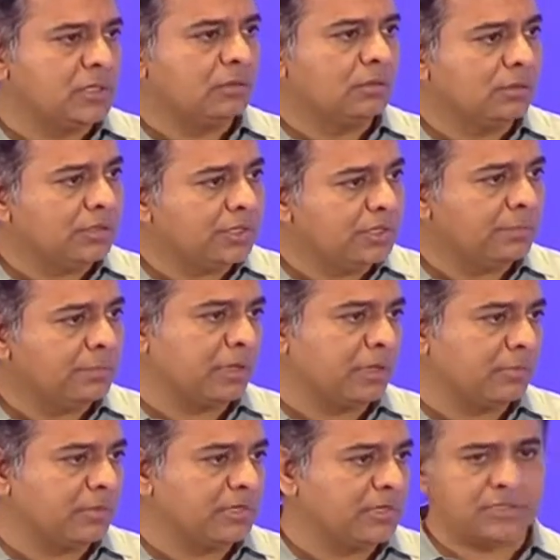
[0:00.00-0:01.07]
30
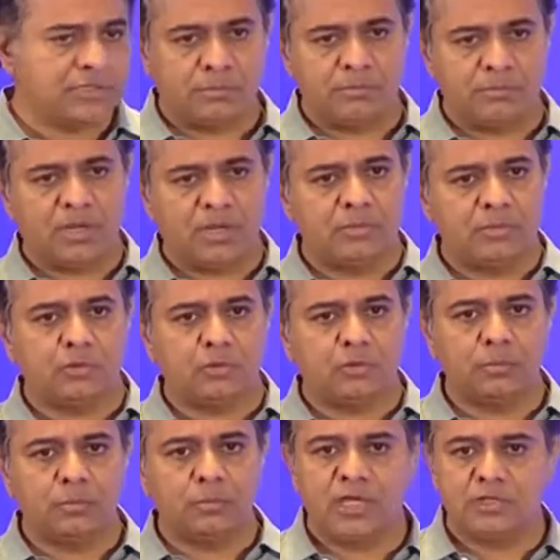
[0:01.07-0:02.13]
departments, and sometimes it could
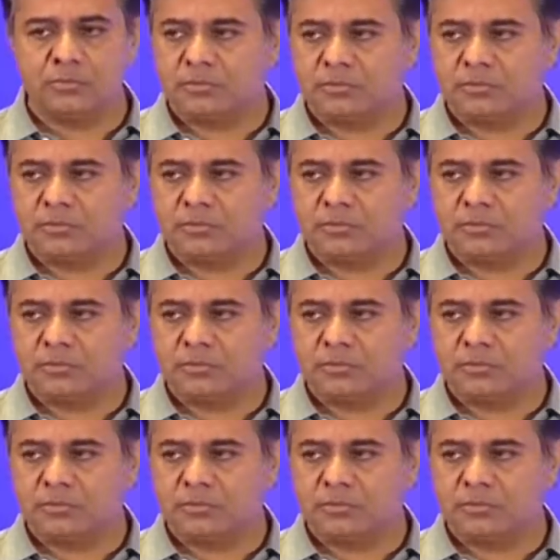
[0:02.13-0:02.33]
be as